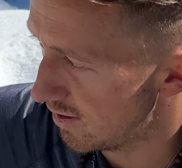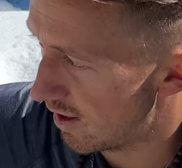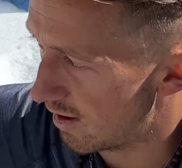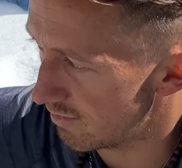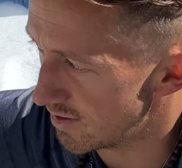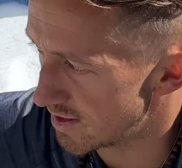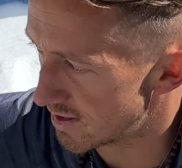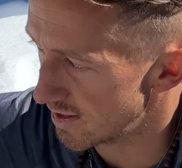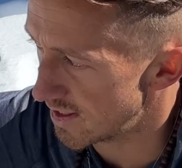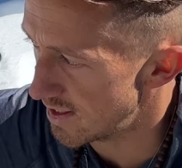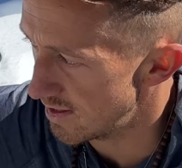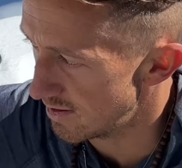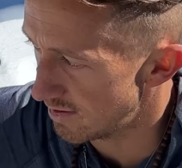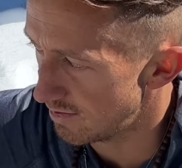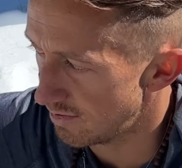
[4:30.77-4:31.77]

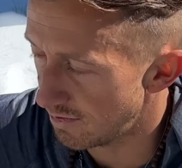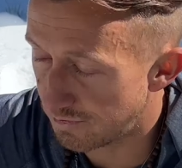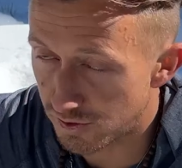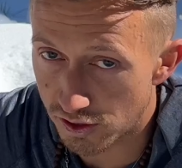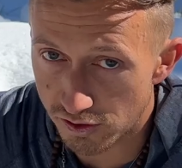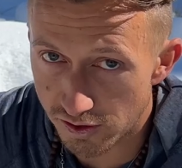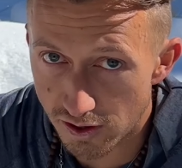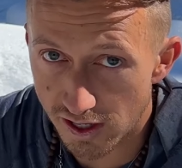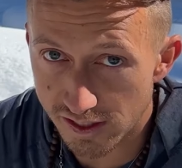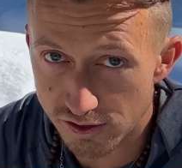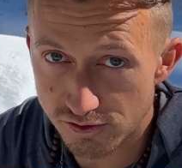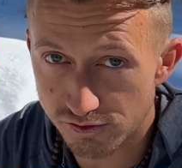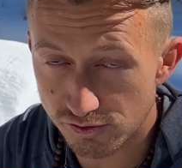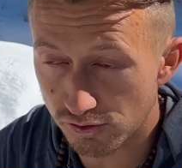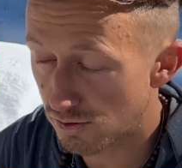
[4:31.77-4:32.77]
Obviously, if you don't know how to
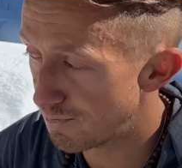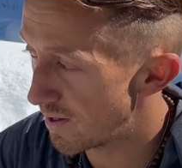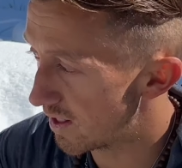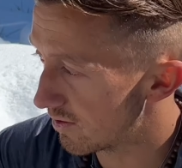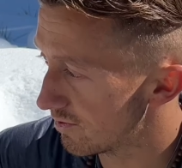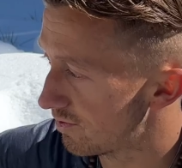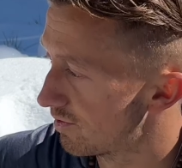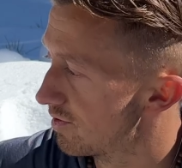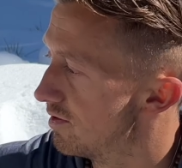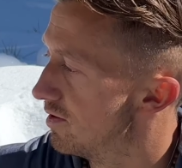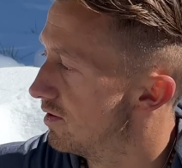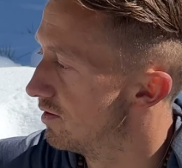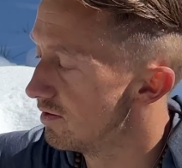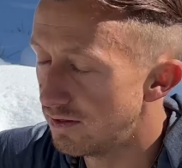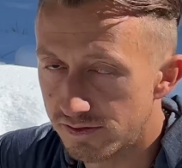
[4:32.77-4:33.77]
use solar panels,
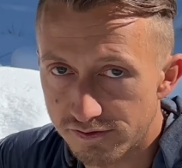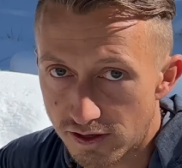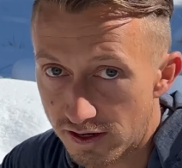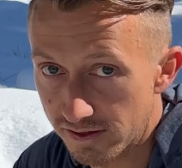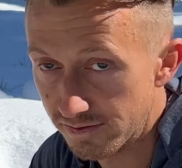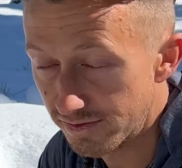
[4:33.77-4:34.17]
sorry,